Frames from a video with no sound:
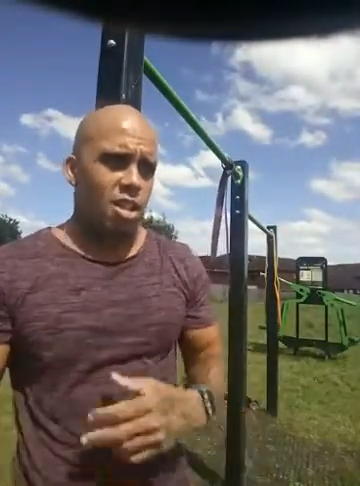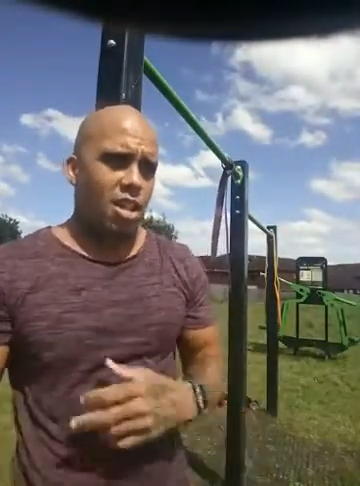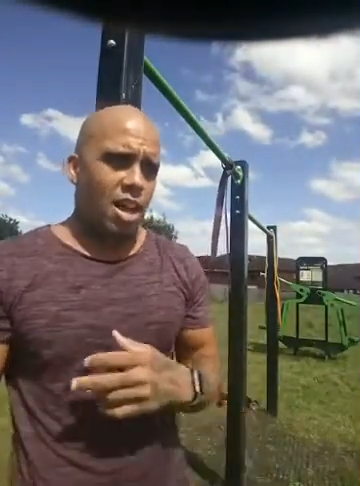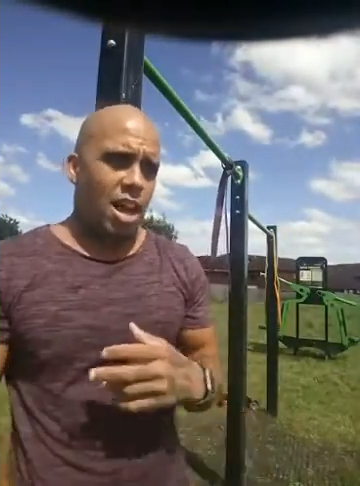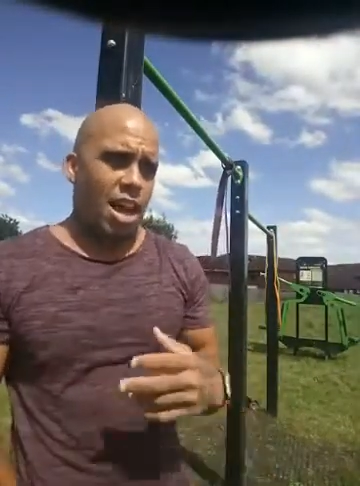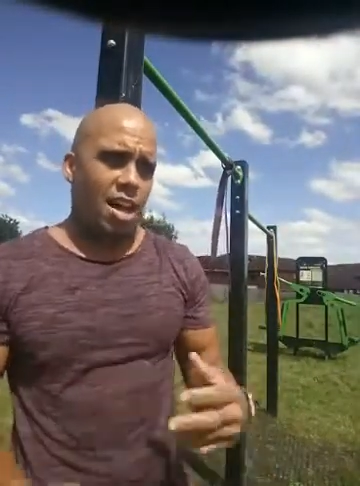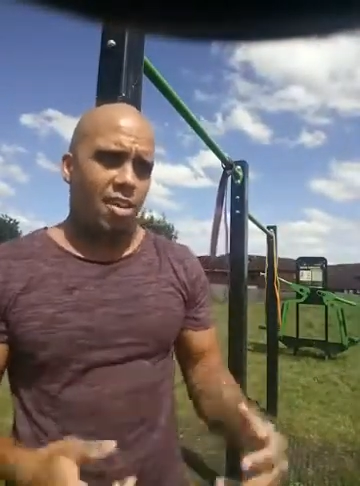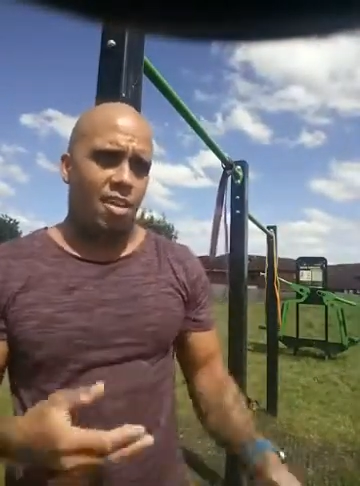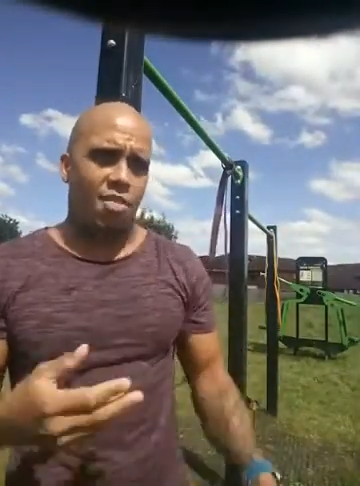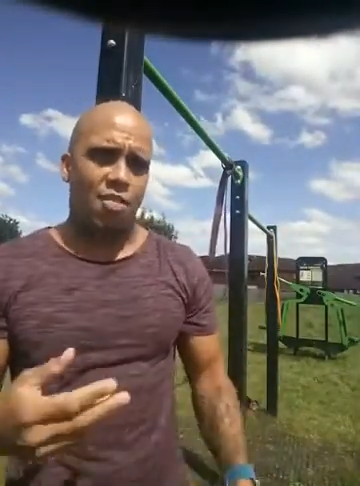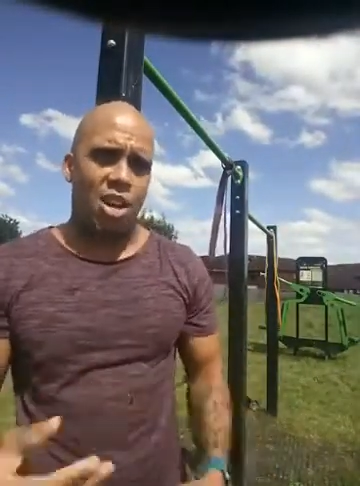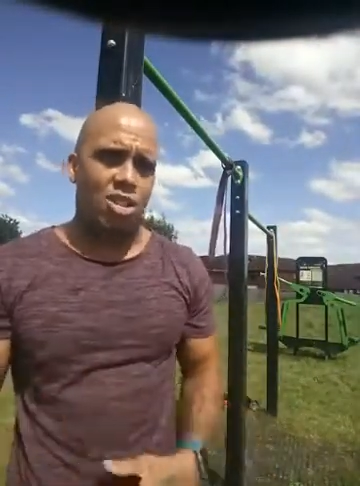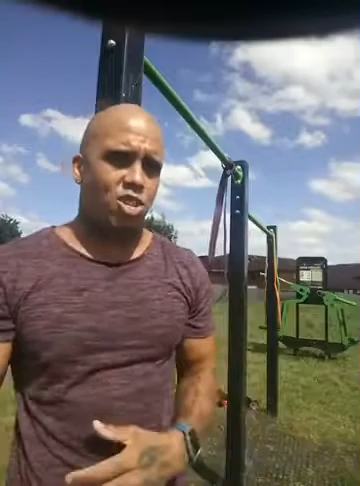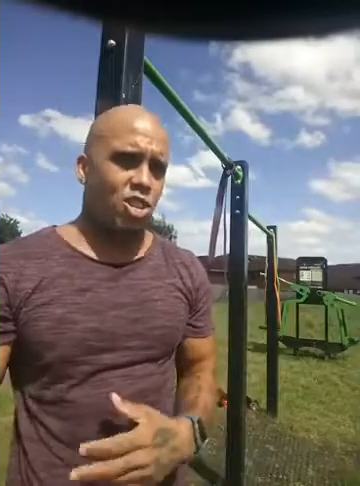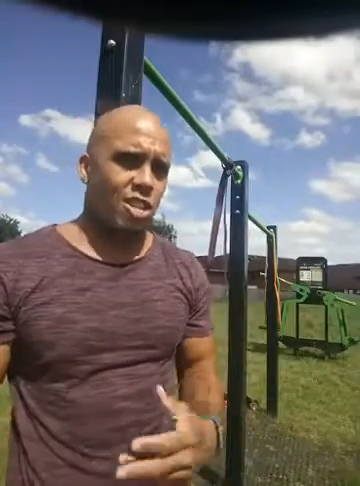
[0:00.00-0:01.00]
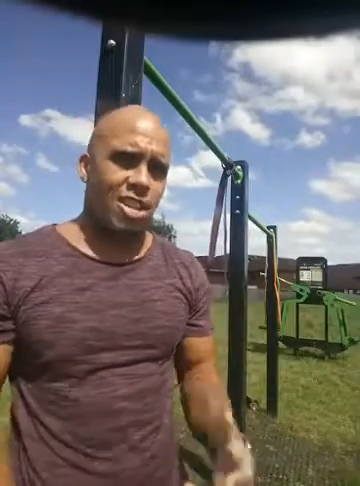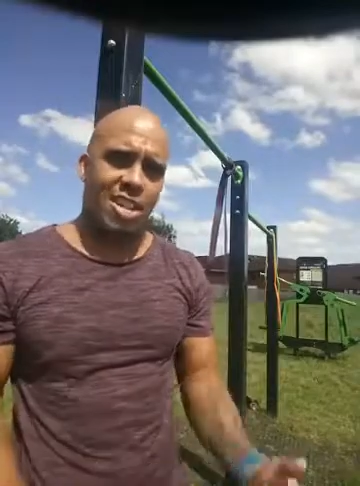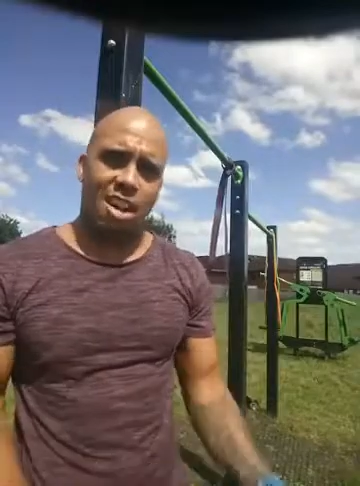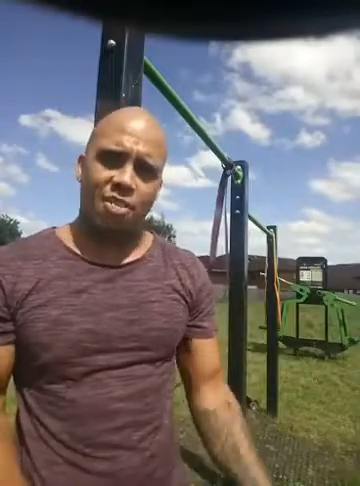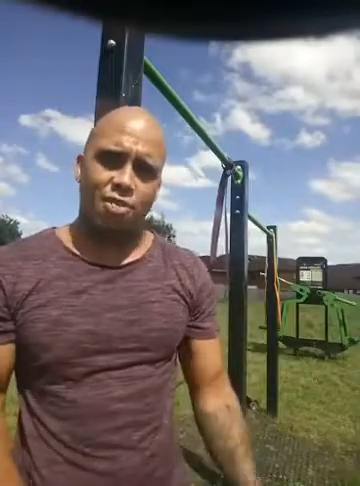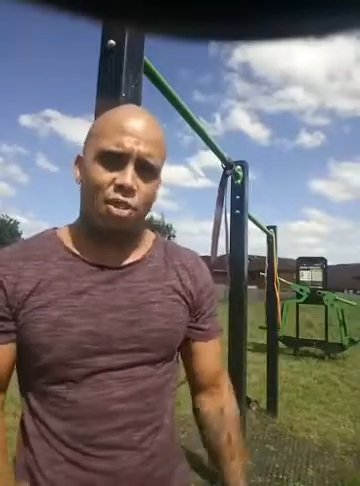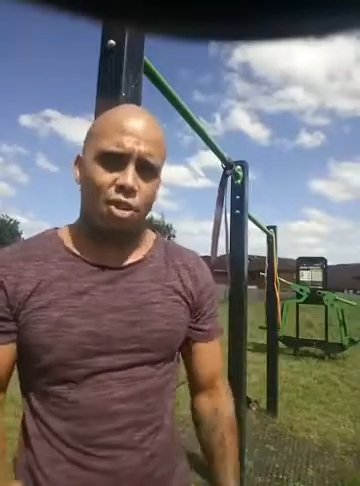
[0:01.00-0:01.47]
and eventually
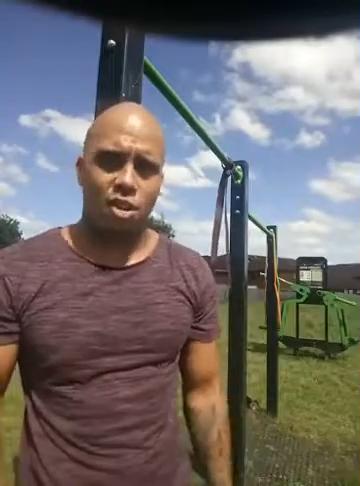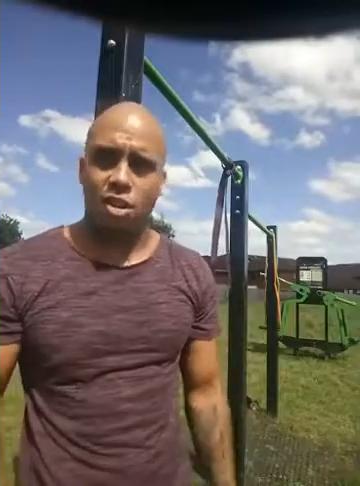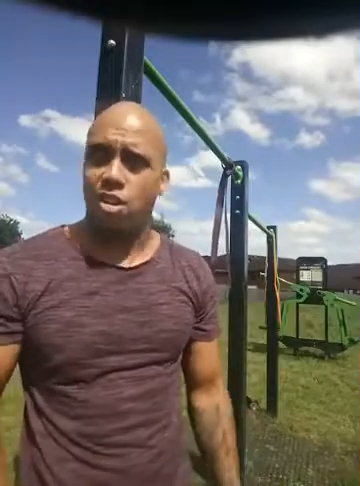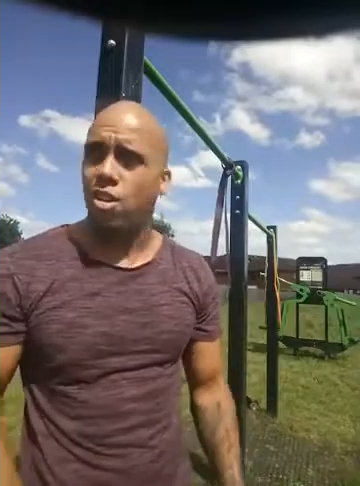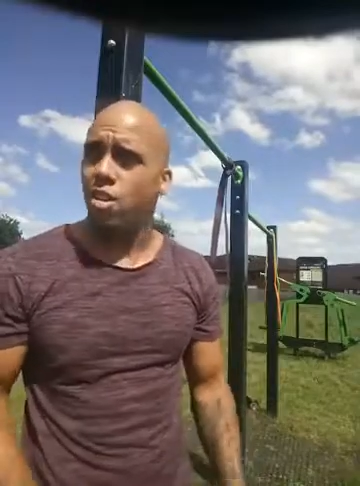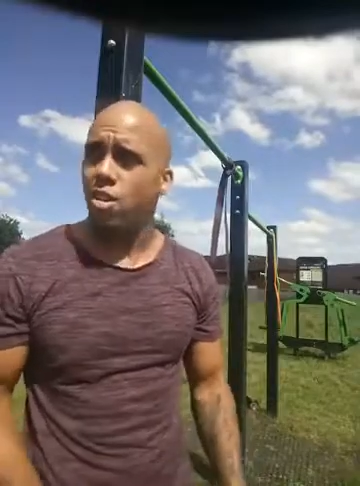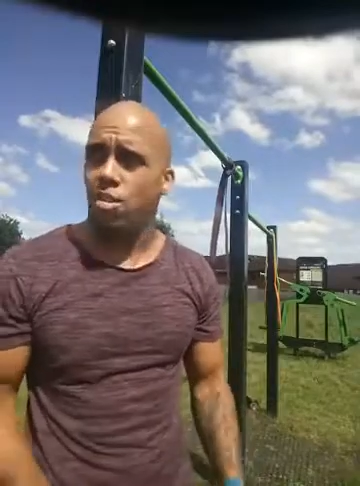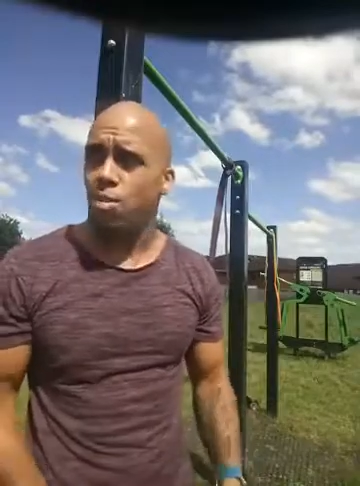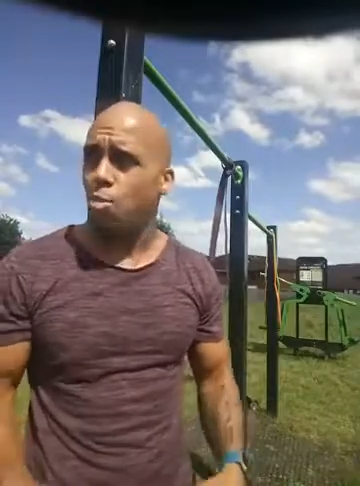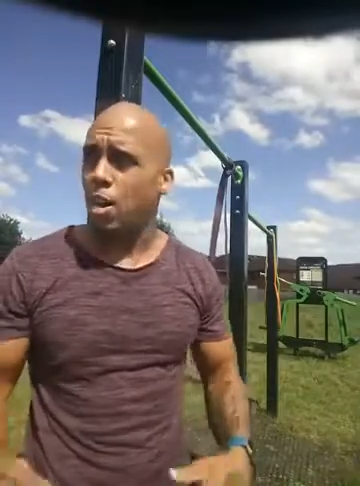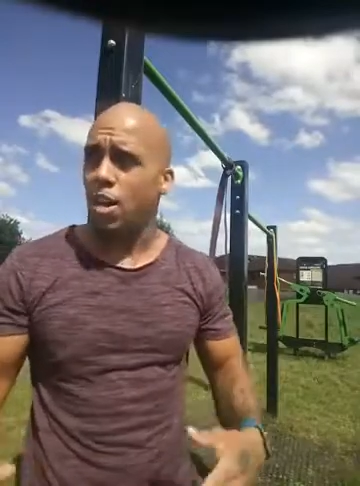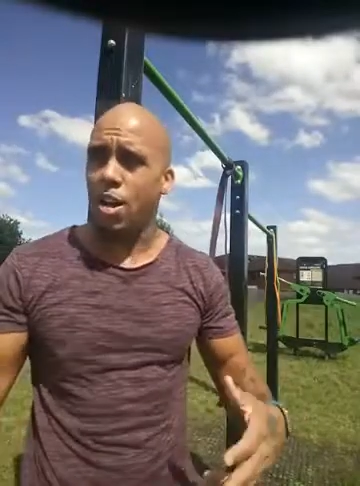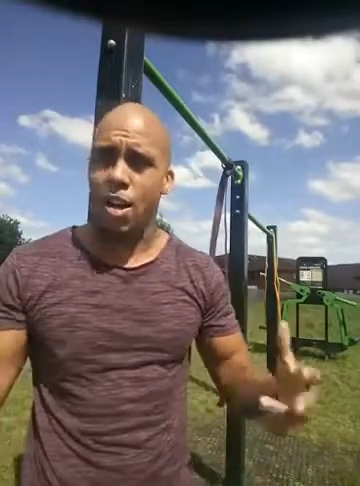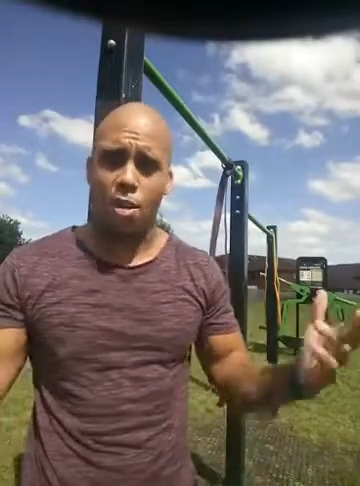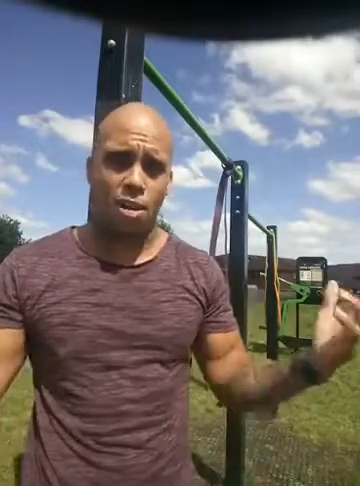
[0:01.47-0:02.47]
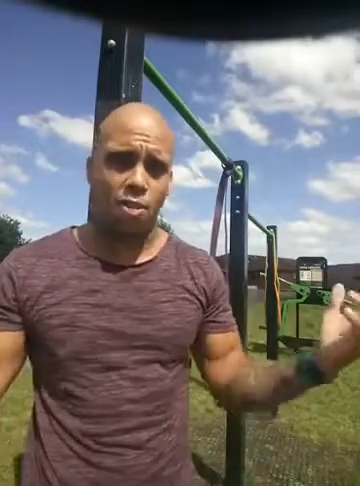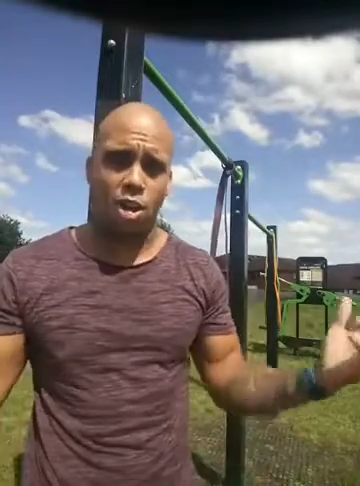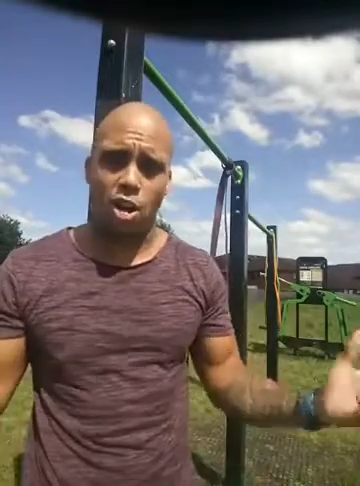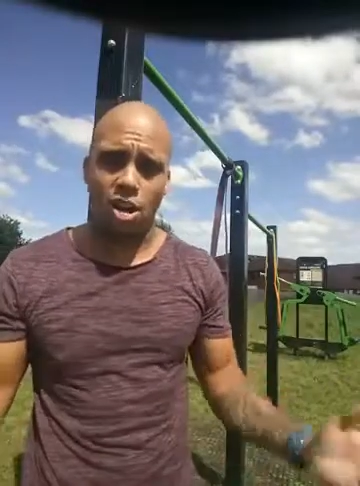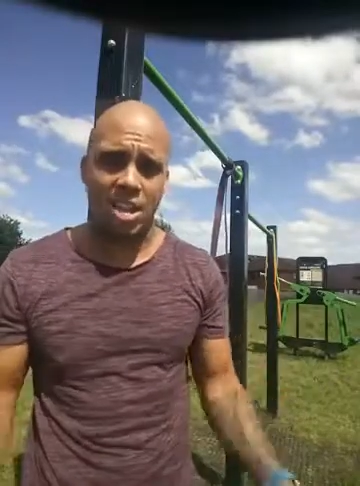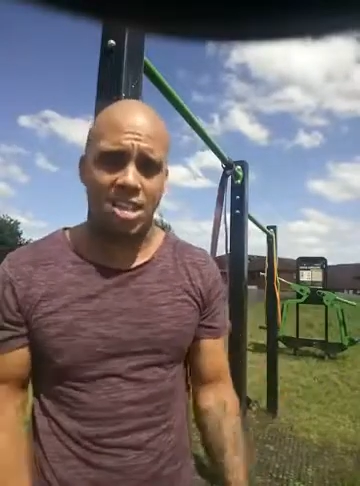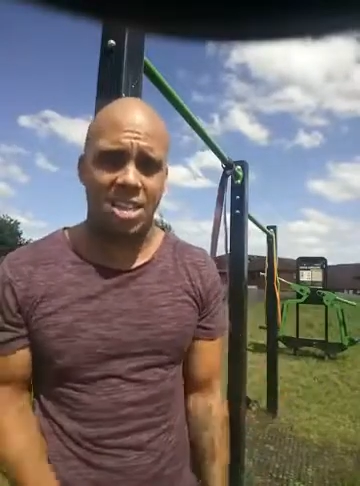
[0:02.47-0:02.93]
after, well, however long
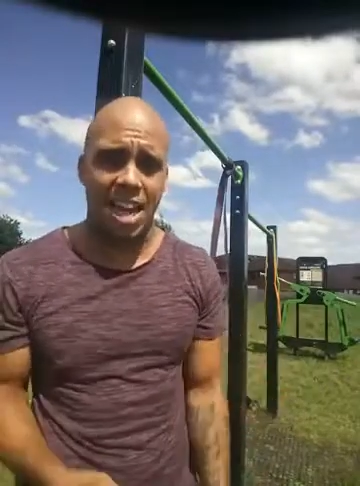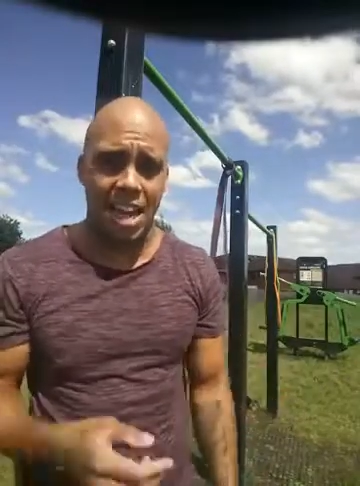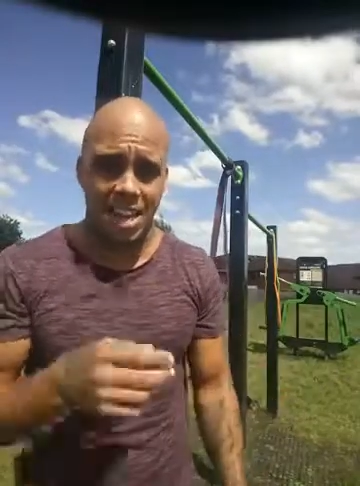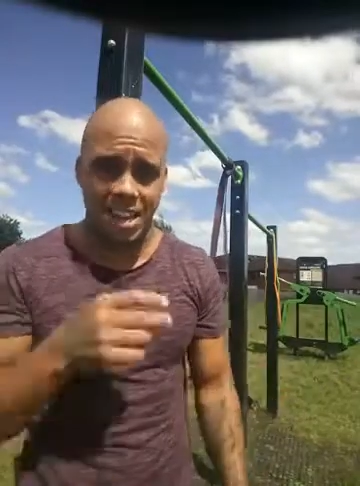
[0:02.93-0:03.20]
it takes,